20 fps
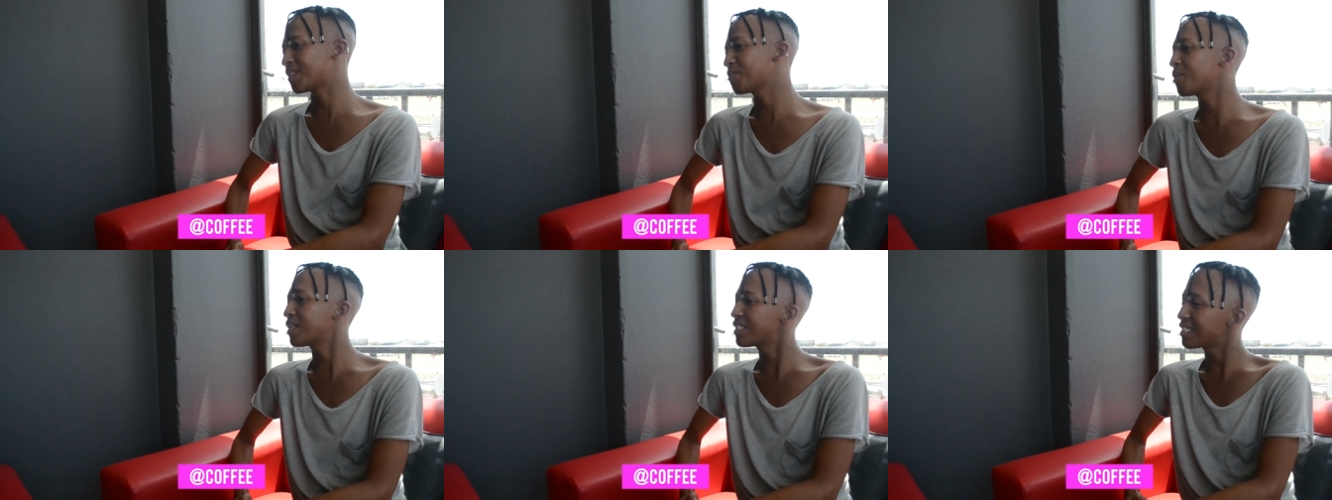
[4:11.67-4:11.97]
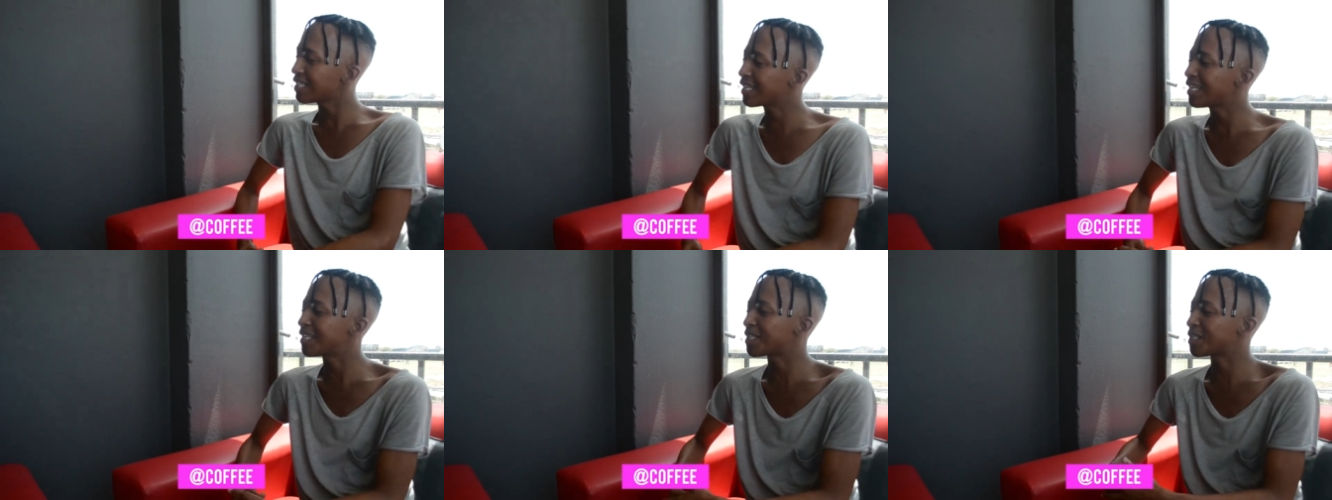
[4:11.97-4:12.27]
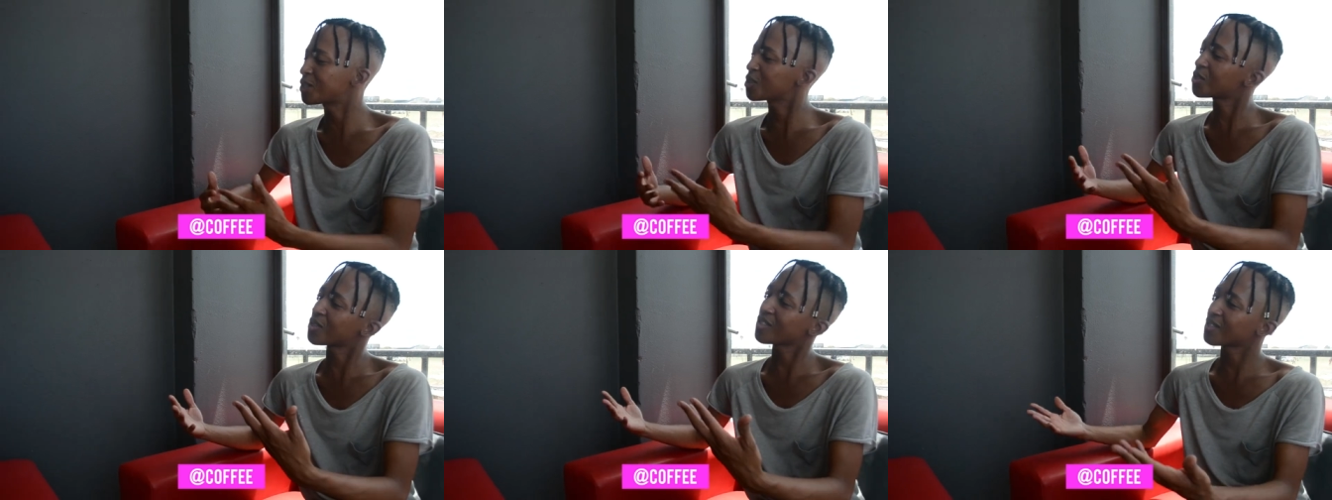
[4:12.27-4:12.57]
basically
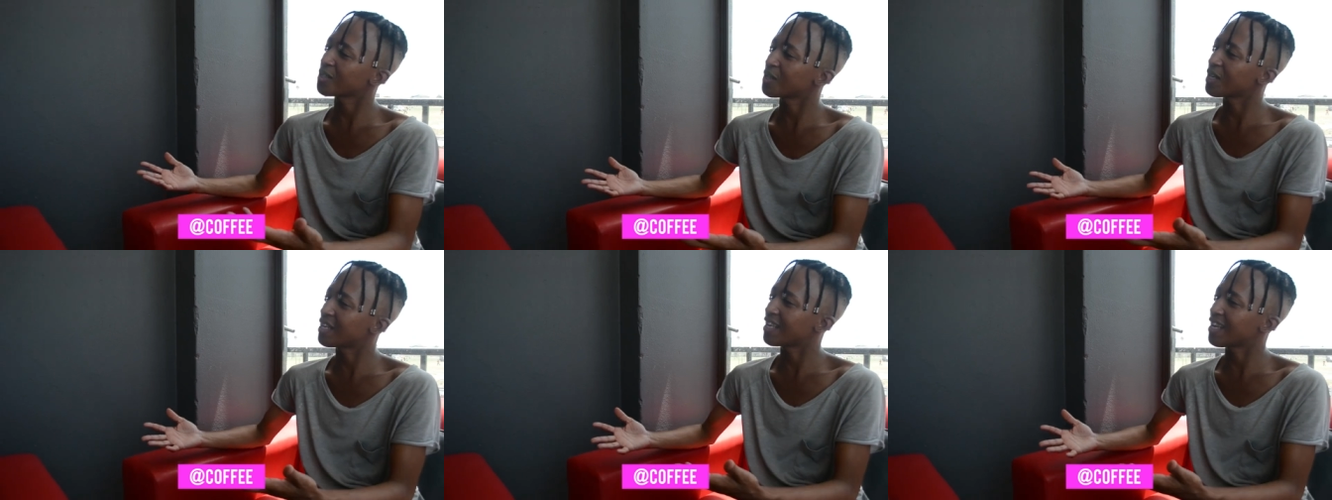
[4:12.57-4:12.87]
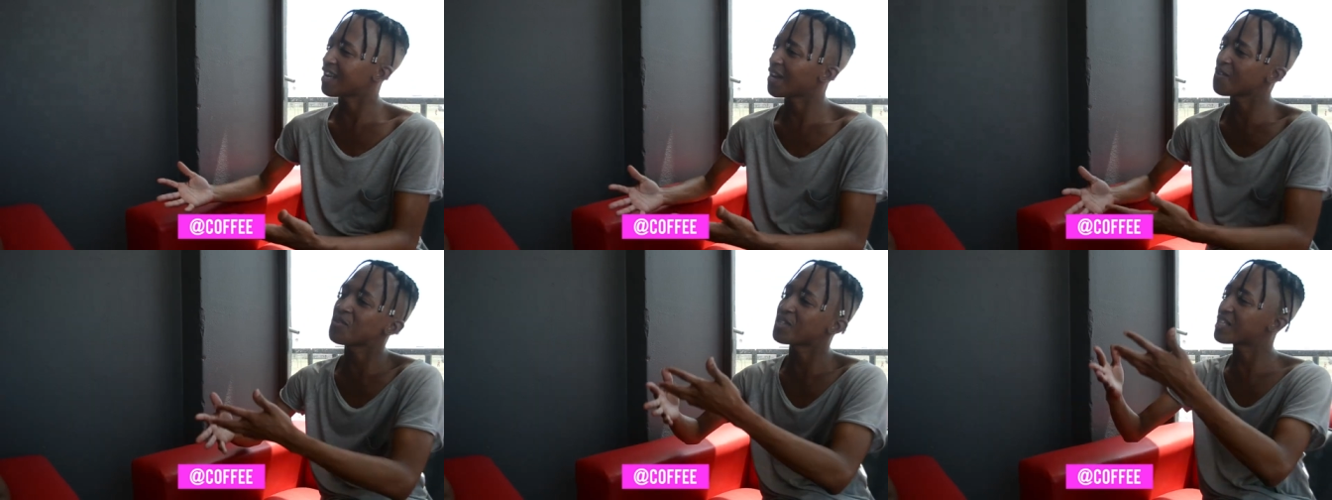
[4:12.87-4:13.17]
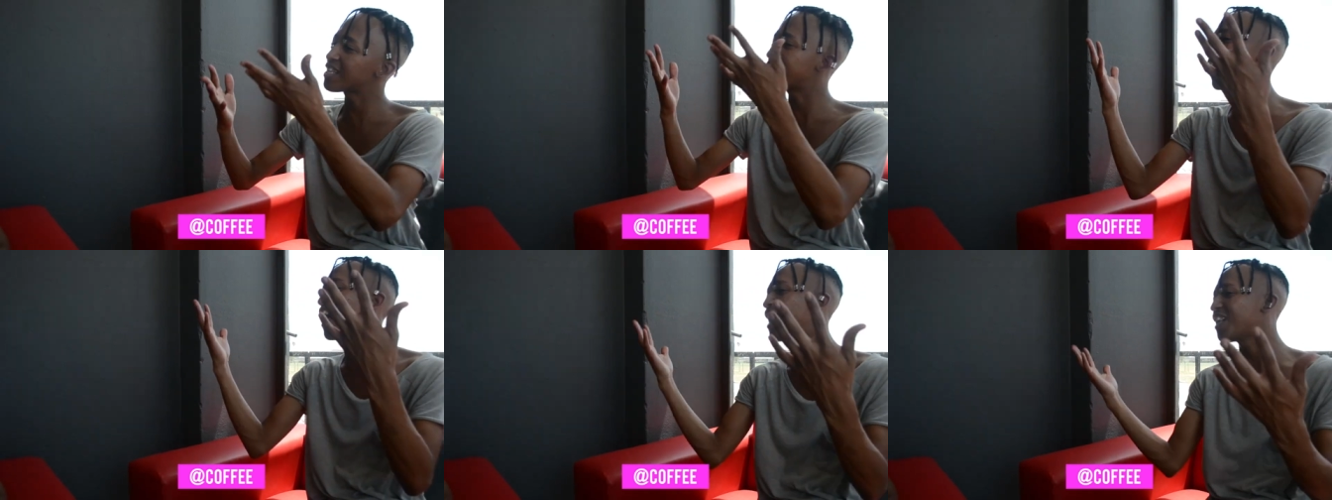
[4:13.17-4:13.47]
that's
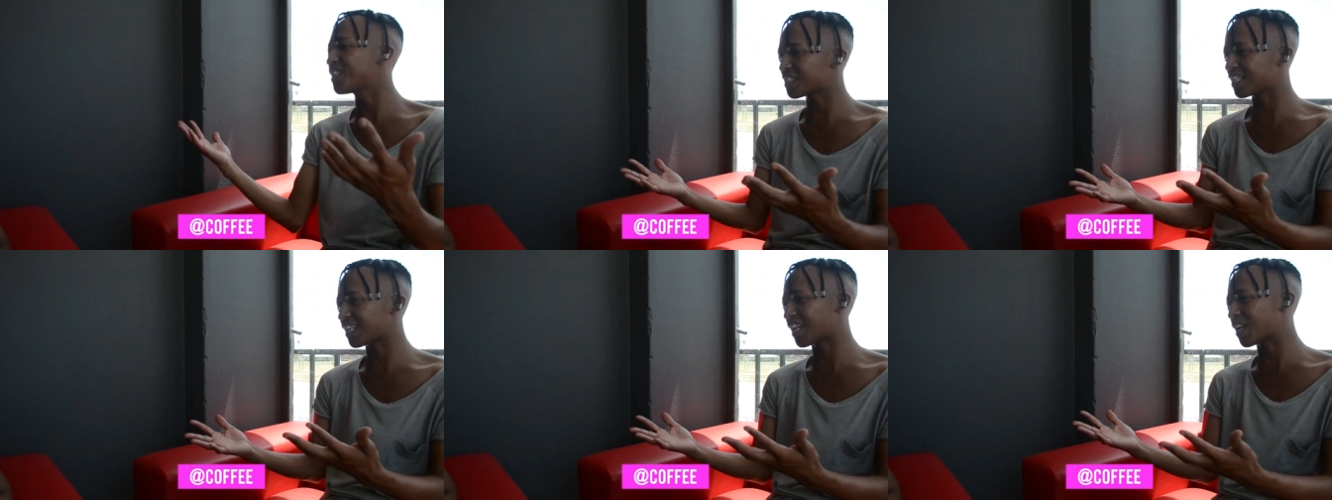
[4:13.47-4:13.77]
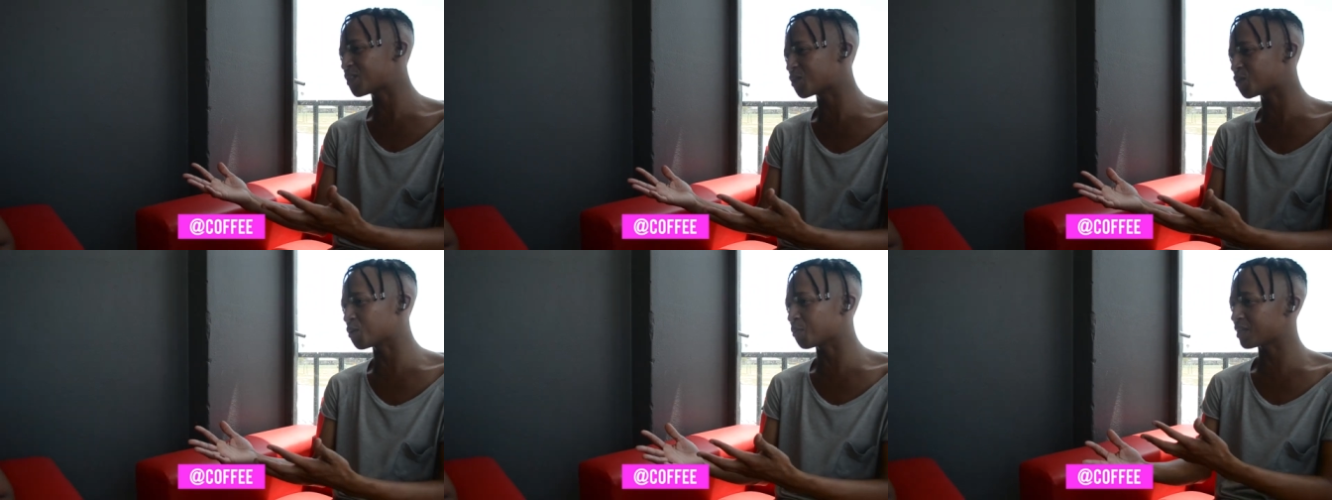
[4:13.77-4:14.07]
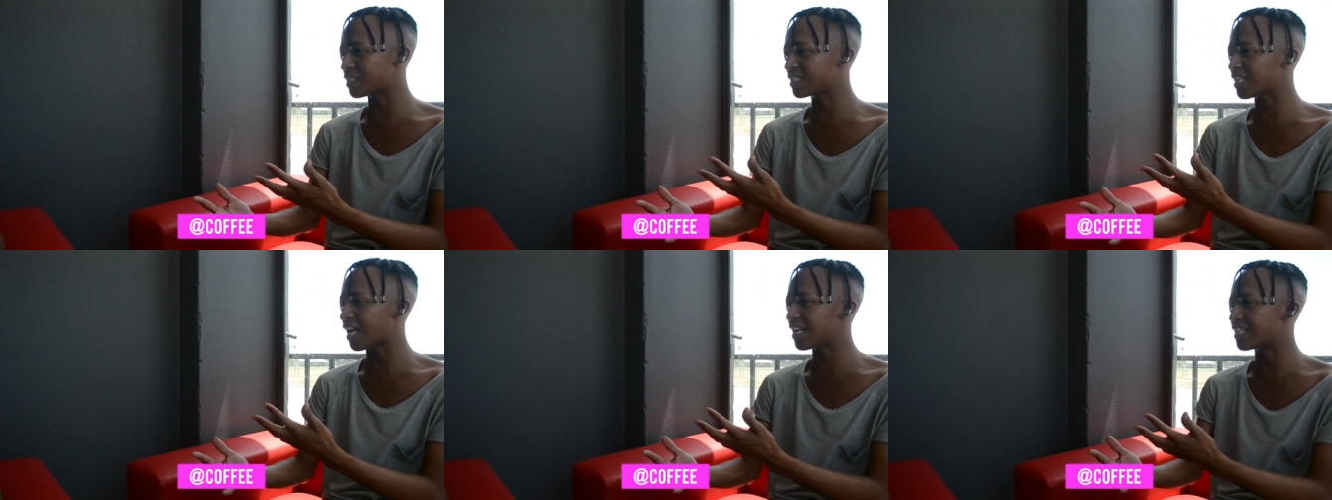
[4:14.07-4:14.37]
everything else that I do
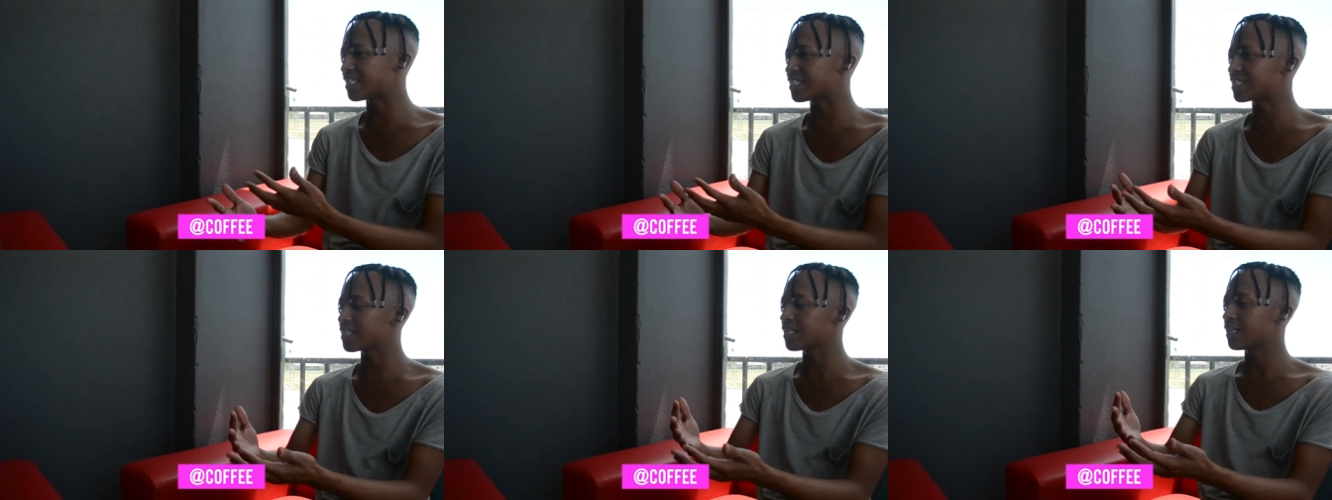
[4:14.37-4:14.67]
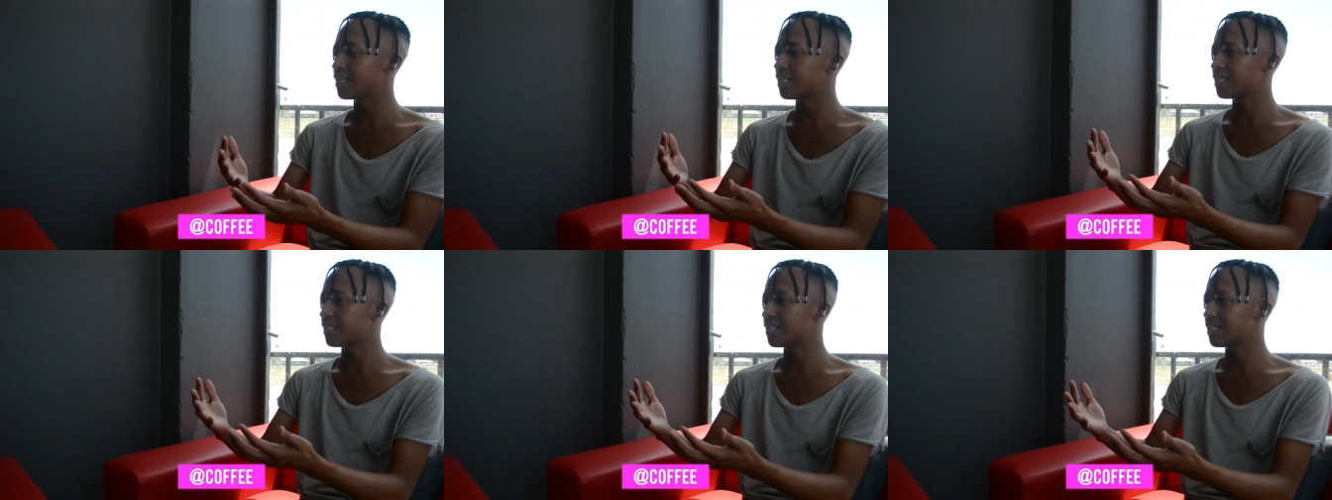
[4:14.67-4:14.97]
besides